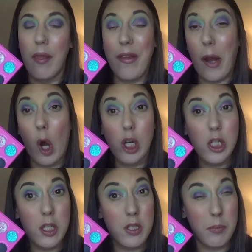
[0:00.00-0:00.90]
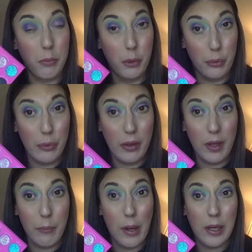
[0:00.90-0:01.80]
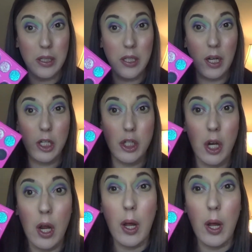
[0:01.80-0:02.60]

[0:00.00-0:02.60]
they are smooth upon touch,